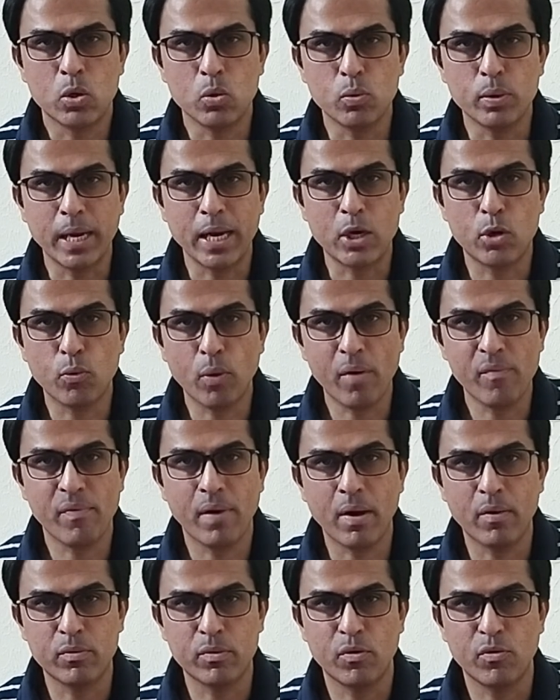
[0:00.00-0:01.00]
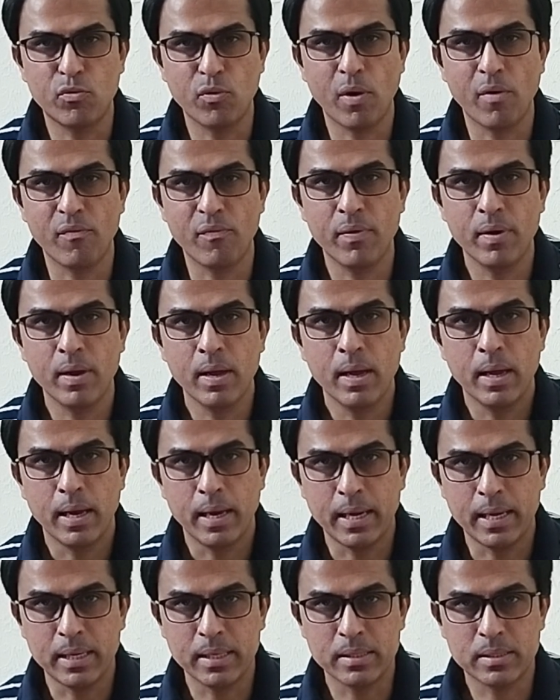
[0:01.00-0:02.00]
to get 12 out of 12
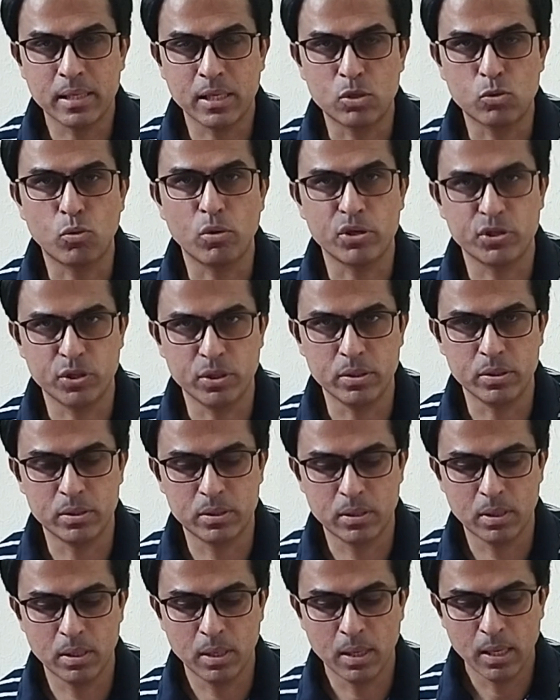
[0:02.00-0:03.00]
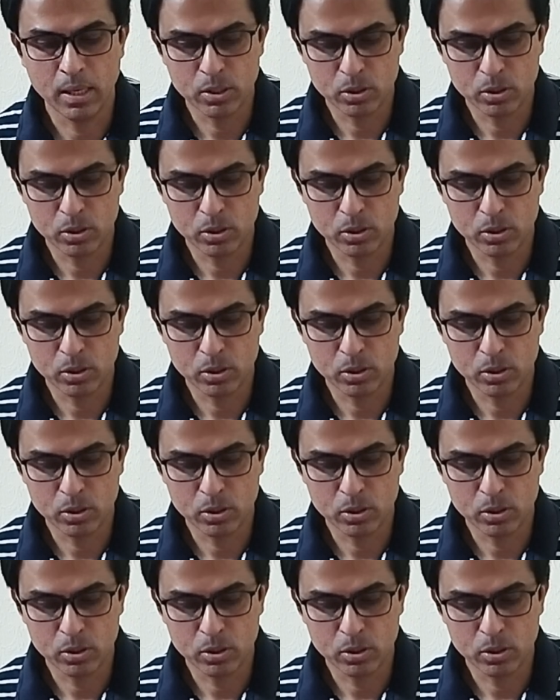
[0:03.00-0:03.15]
in such questions.